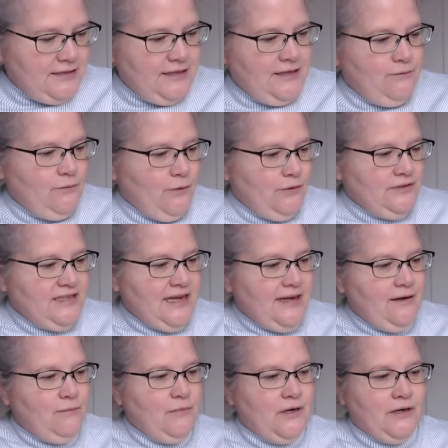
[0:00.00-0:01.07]
a rolled
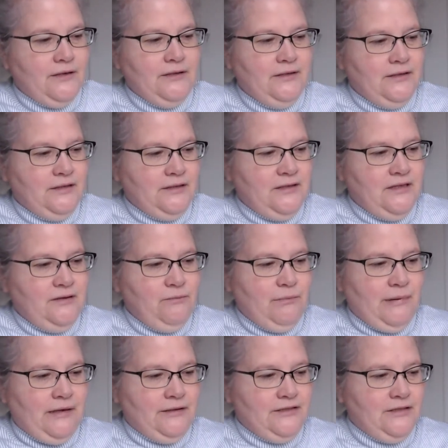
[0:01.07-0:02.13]
hem on the
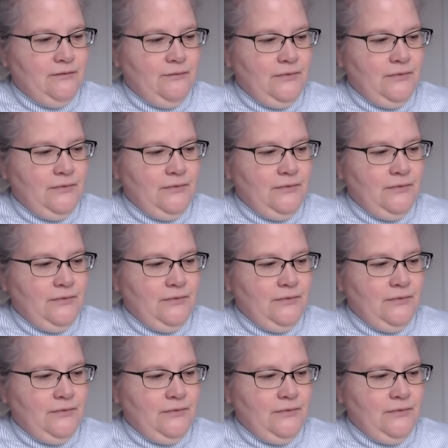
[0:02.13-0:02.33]
bottom